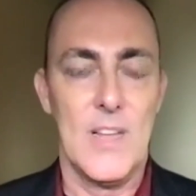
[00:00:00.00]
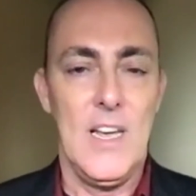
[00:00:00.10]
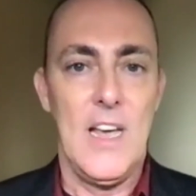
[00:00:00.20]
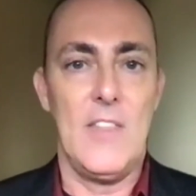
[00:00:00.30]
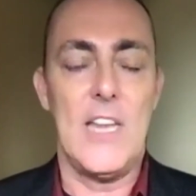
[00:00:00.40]

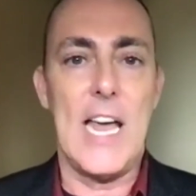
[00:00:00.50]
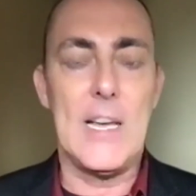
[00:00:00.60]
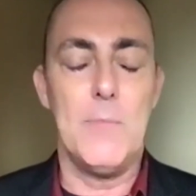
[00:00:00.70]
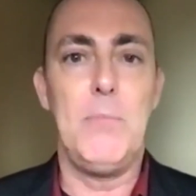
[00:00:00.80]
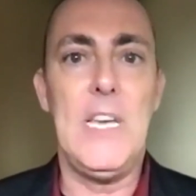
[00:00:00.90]
And then I
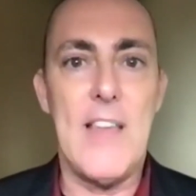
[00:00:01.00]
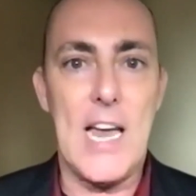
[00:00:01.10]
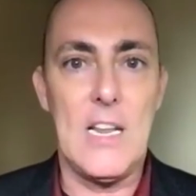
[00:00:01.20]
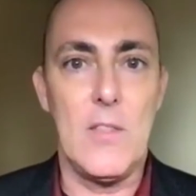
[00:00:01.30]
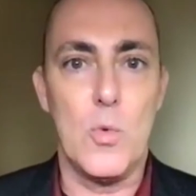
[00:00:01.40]
can be
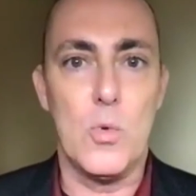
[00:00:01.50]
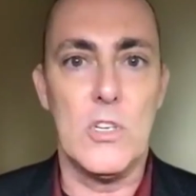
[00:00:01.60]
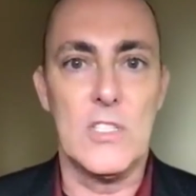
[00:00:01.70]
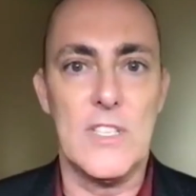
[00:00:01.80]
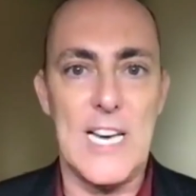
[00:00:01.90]
that in the
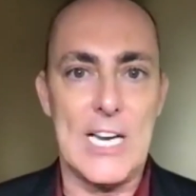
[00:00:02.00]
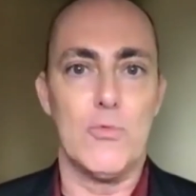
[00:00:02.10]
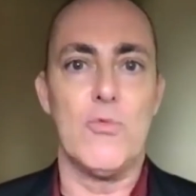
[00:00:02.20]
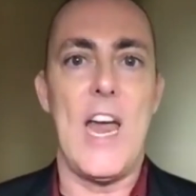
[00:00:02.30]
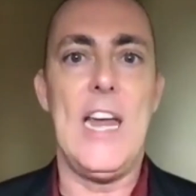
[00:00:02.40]
world, and I
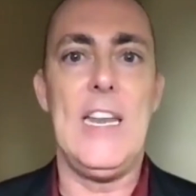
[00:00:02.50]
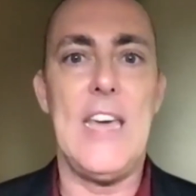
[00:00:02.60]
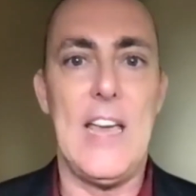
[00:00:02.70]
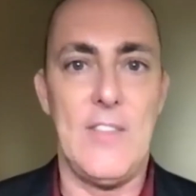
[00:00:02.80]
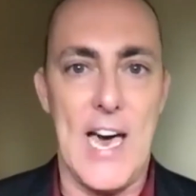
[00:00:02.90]
can
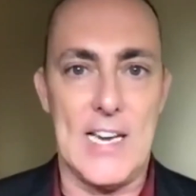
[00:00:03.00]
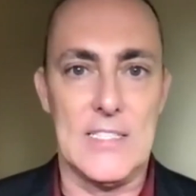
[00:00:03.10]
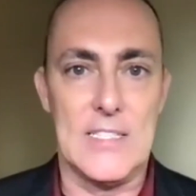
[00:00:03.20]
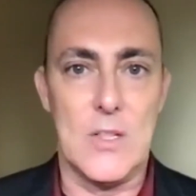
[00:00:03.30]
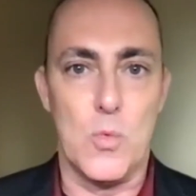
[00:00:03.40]
radiate that
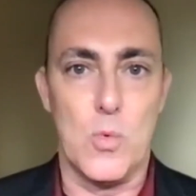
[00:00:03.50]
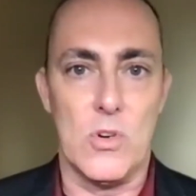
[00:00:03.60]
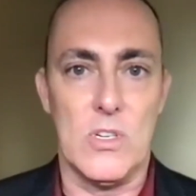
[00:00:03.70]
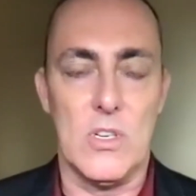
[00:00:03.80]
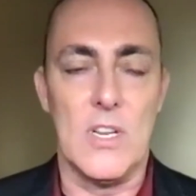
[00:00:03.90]
into the
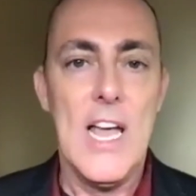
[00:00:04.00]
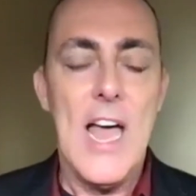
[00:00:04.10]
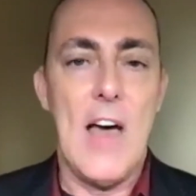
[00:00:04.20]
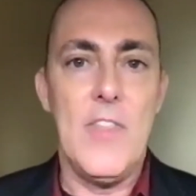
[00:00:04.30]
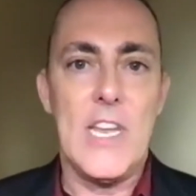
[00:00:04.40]
world.
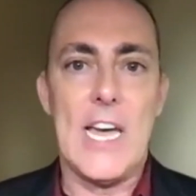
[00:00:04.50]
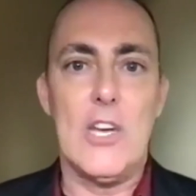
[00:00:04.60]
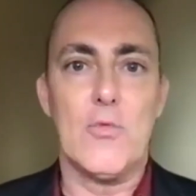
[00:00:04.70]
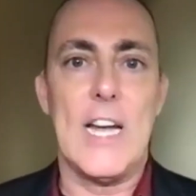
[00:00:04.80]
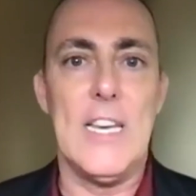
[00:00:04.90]
And then I
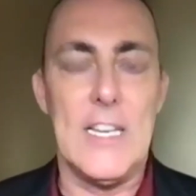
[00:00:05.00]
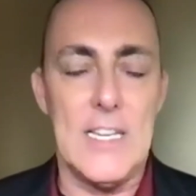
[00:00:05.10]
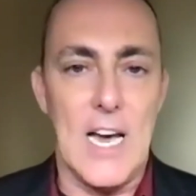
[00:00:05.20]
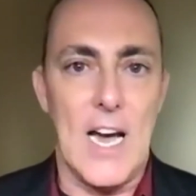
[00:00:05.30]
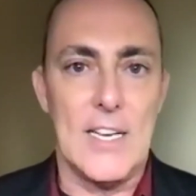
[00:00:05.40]
can
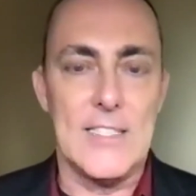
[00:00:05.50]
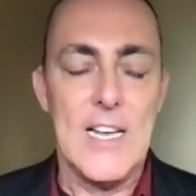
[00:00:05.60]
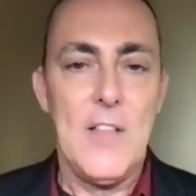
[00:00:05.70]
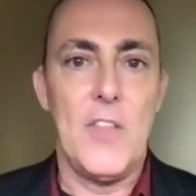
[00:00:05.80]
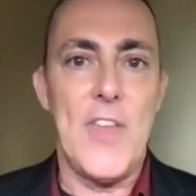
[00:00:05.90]
recognize
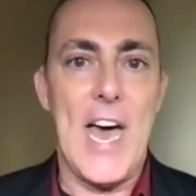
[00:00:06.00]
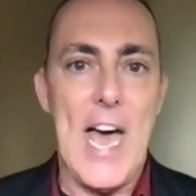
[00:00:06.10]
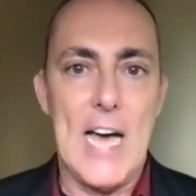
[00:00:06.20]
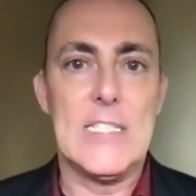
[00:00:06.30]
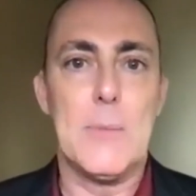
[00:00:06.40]
that that
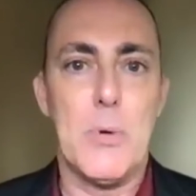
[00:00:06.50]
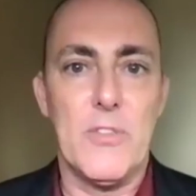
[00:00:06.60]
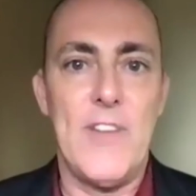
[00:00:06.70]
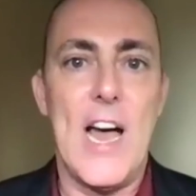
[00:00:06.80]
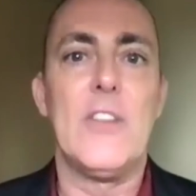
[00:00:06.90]
has a
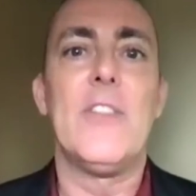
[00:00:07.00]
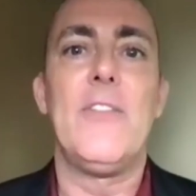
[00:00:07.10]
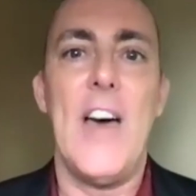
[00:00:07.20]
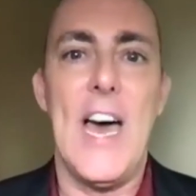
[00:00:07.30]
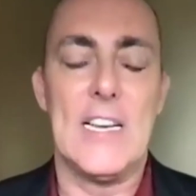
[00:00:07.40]
profound
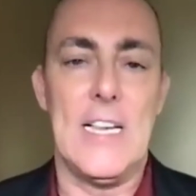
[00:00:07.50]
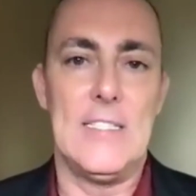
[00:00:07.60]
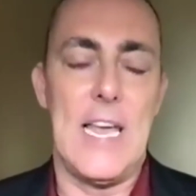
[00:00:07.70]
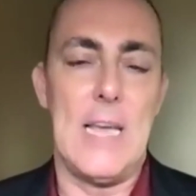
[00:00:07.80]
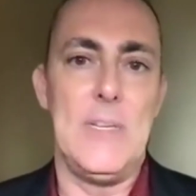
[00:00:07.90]
effect.
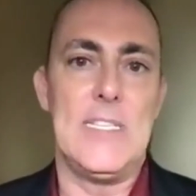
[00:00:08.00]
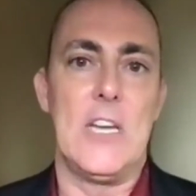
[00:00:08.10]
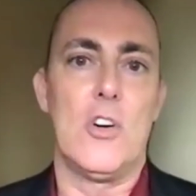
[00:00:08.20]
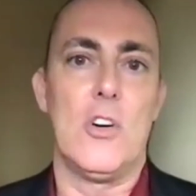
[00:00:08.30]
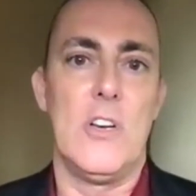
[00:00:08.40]
As Amy
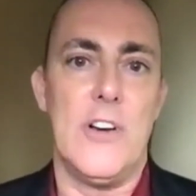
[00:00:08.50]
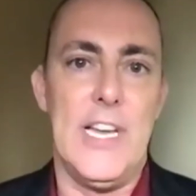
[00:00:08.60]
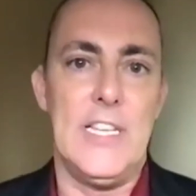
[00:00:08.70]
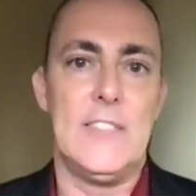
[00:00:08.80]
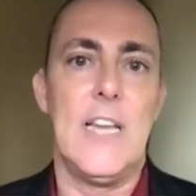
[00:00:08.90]
said earlier,
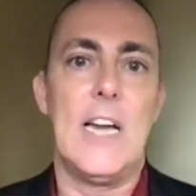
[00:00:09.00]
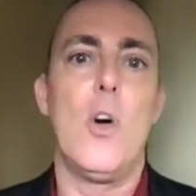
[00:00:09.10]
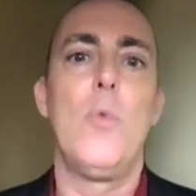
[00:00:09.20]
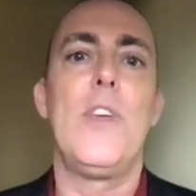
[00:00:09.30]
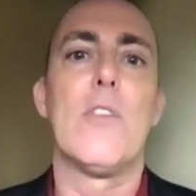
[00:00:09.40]
it's not
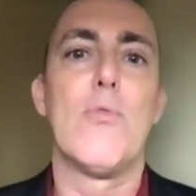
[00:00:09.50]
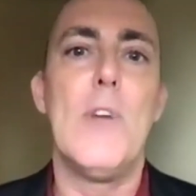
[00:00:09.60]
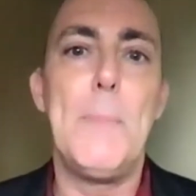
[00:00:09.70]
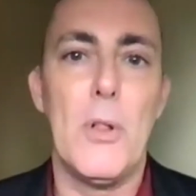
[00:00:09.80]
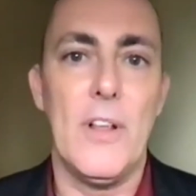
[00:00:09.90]
only a
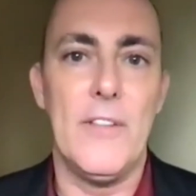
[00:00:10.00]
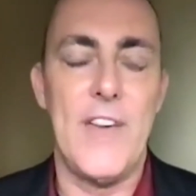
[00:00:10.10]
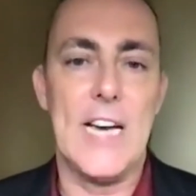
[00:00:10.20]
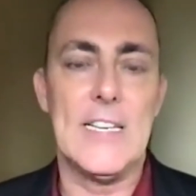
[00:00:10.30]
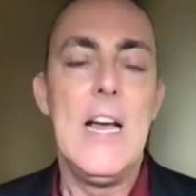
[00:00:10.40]
ripple
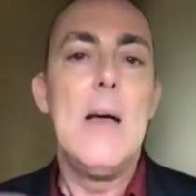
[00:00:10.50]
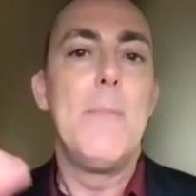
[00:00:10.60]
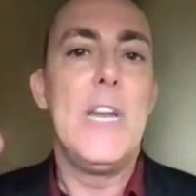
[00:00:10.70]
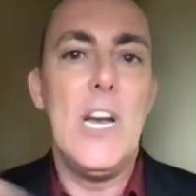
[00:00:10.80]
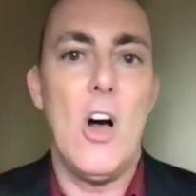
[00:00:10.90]
effect,
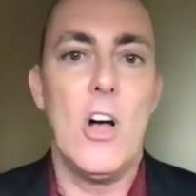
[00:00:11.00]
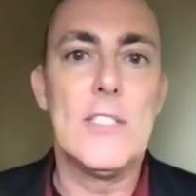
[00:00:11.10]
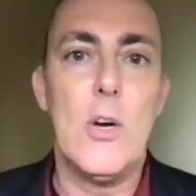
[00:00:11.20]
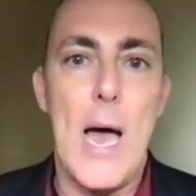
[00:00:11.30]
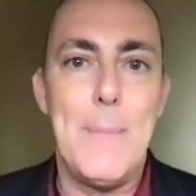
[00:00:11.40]
but it
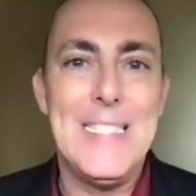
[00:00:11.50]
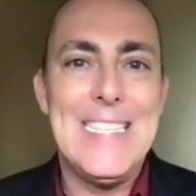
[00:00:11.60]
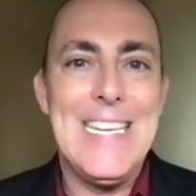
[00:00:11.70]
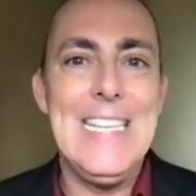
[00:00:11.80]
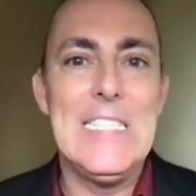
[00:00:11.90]
also
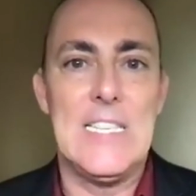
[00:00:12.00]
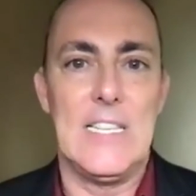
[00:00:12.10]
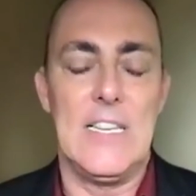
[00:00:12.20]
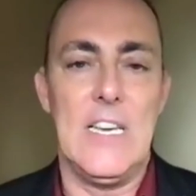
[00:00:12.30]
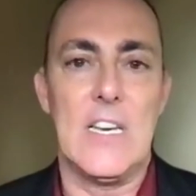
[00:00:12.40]
happens
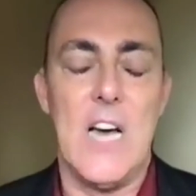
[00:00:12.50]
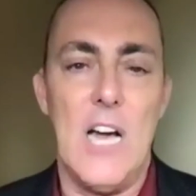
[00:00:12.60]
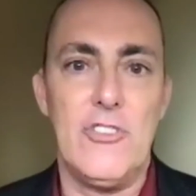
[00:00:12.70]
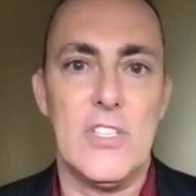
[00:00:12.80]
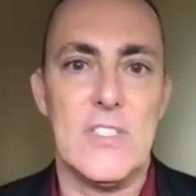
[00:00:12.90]
instantly in
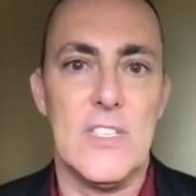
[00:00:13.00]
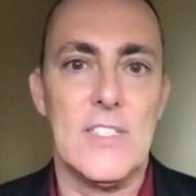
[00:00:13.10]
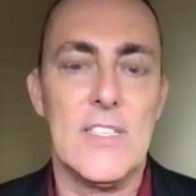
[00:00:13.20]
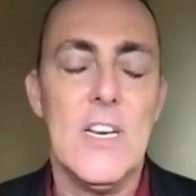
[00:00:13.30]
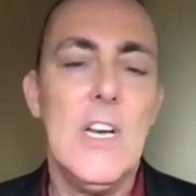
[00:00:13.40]

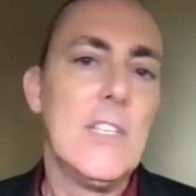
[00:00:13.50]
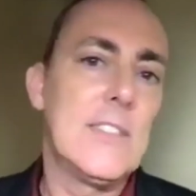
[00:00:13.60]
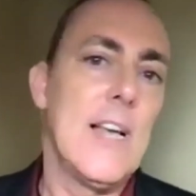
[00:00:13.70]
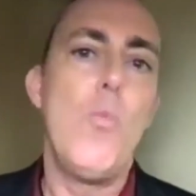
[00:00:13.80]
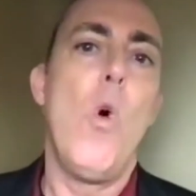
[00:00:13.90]
consciousness.
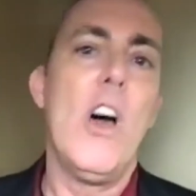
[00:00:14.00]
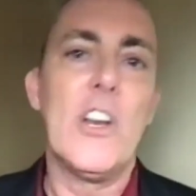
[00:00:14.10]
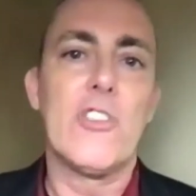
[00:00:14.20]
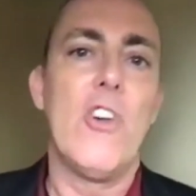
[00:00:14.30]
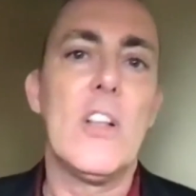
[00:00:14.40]
Someone
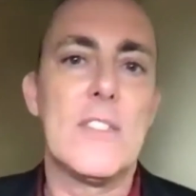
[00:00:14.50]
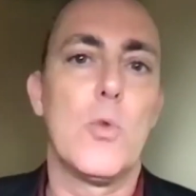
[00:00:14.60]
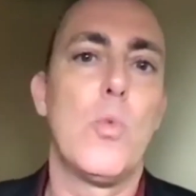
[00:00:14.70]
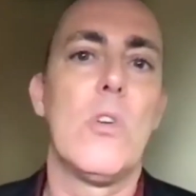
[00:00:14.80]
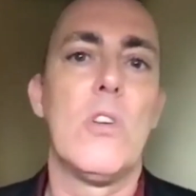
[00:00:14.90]
across the
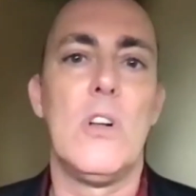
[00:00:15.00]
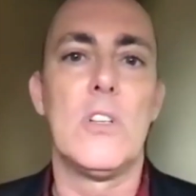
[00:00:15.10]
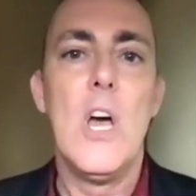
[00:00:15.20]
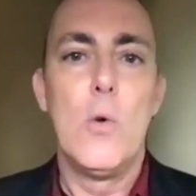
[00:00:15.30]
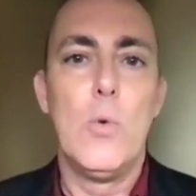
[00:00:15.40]

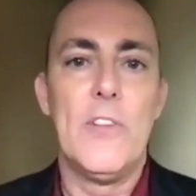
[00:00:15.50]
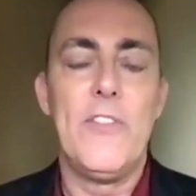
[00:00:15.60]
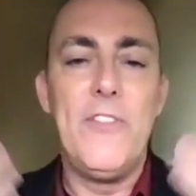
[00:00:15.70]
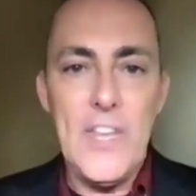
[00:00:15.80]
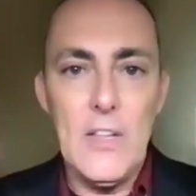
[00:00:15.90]
world will
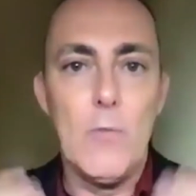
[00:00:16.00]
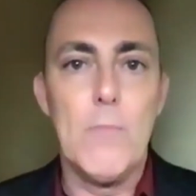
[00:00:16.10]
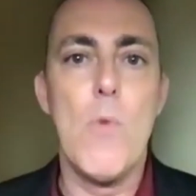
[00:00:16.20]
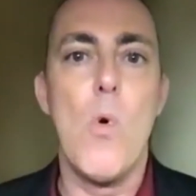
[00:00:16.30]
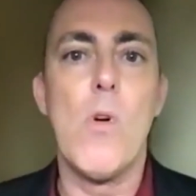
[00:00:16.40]
feel
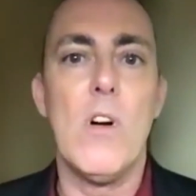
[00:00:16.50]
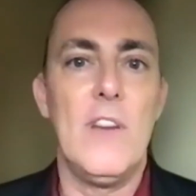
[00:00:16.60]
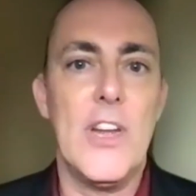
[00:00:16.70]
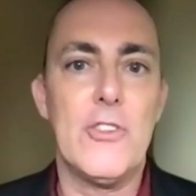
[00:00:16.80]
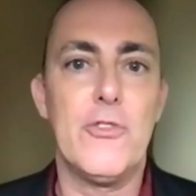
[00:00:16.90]
more
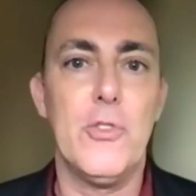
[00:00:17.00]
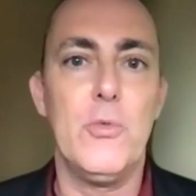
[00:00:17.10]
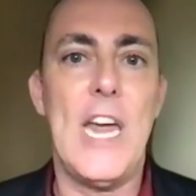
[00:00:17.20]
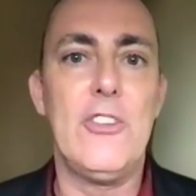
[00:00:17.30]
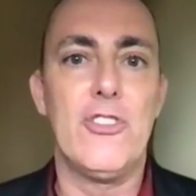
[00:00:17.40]
of their true
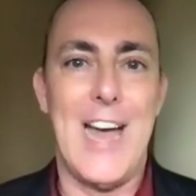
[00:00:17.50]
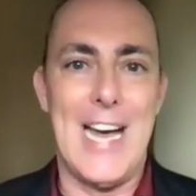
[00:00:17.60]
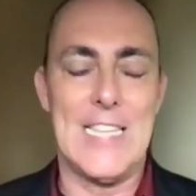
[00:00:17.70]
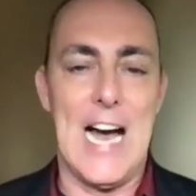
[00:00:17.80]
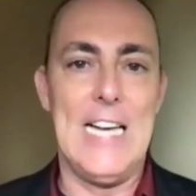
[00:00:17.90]
nature
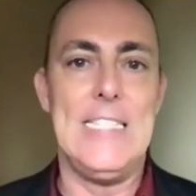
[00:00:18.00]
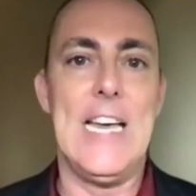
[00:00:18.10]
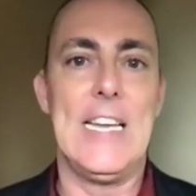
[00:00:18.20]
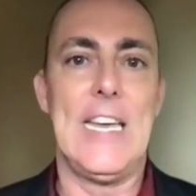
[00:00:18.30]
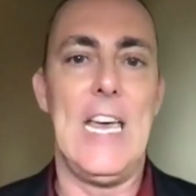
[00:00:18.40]
as I
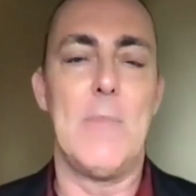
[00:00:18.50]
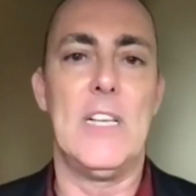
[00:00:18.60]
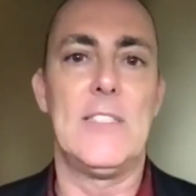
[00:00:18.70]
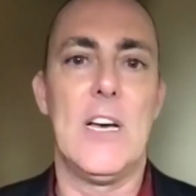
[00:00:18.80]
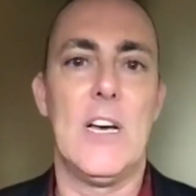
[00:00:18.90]
dedicate
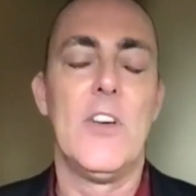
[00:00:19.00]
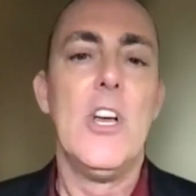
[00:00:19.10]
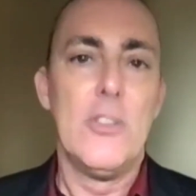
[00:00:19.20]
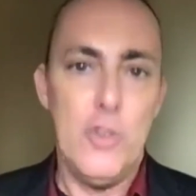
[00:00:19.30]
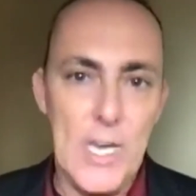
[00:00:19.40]

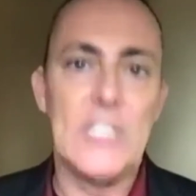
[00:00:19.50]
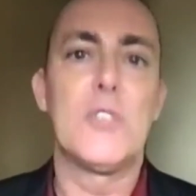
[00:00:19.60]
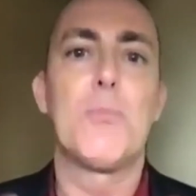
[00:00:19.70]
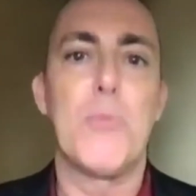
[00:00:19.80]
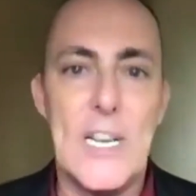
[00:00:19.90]
myself to
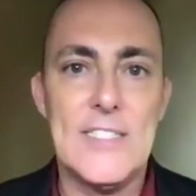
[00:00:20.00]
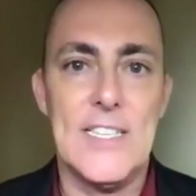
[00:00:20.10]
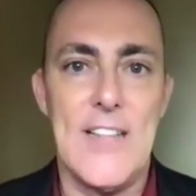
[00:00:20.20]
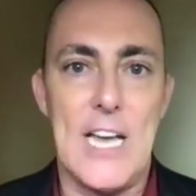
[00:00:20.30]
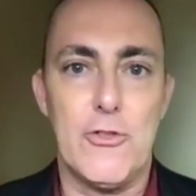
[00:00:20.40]

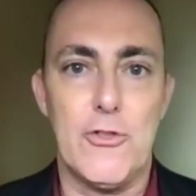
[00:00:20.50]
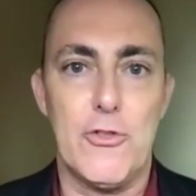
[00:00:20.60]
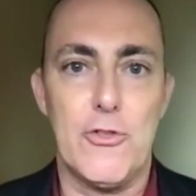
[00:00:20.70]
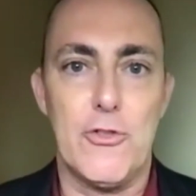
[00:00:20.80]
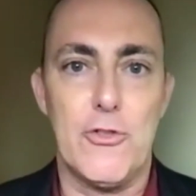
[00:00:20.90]
expressing that
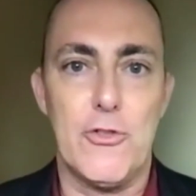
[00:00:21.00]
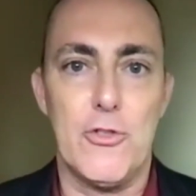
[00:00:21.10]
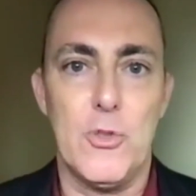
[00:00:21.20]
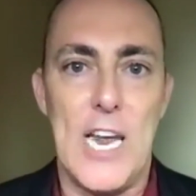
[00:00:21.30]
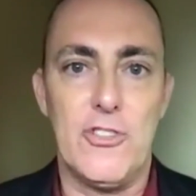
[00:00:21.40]
true
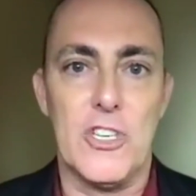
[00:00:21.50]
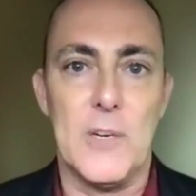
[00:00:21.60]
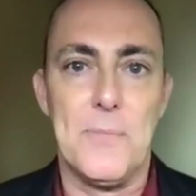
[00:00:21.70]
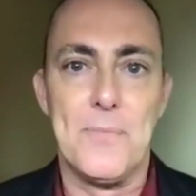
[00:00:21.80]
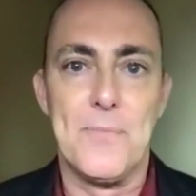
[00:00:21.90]
nature.